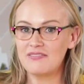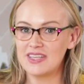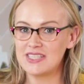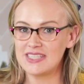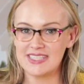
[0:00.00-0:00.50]
a
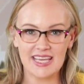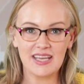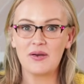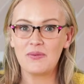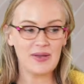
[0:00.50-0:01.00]
fidget stick,
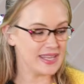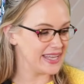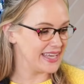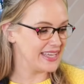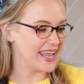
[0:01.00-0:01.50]
we
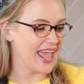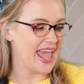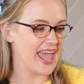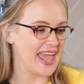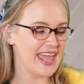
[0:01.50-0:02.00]
need
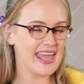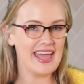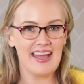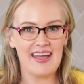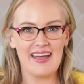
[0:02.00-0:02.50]
a
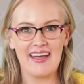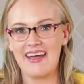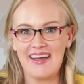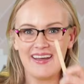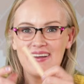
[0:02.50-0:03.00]

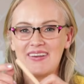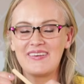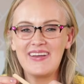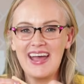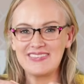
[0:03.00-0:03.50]

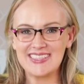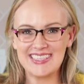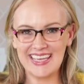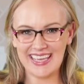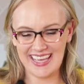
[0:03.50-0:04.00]
craft
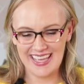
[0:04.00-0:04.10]
stick,